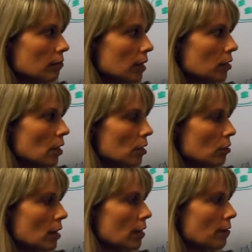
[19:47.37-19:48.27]
Each going to
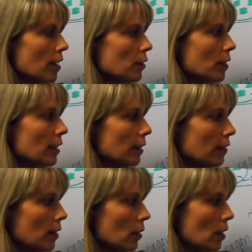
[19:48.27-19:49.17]
donate a phosphate,
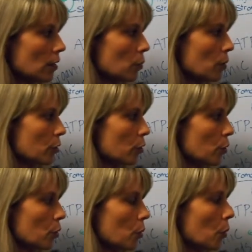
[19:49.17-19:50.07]
leaving us with
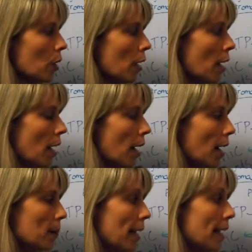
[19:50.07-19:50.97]
2
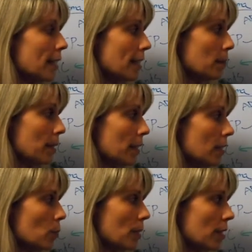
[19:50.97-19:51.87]

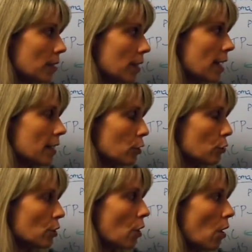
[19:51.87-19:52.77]
ADPs, because again, as you
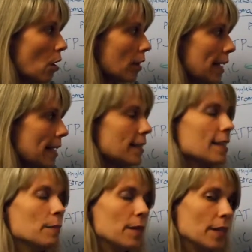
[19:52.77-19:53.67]
recall,
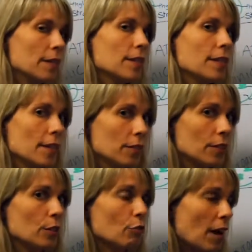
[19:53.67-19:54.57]
ATP is
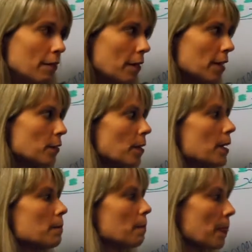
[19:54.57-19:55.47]
adenosine
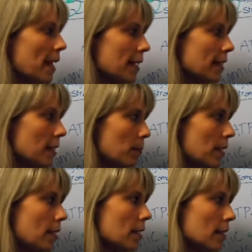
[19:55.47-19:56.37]
triphosphate,
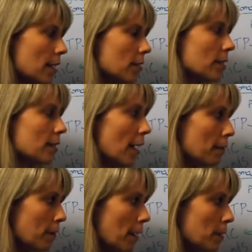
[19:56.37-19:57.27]
ADP, adenosine
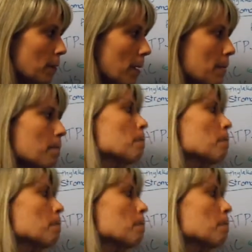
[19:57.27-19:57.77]
diphosphate,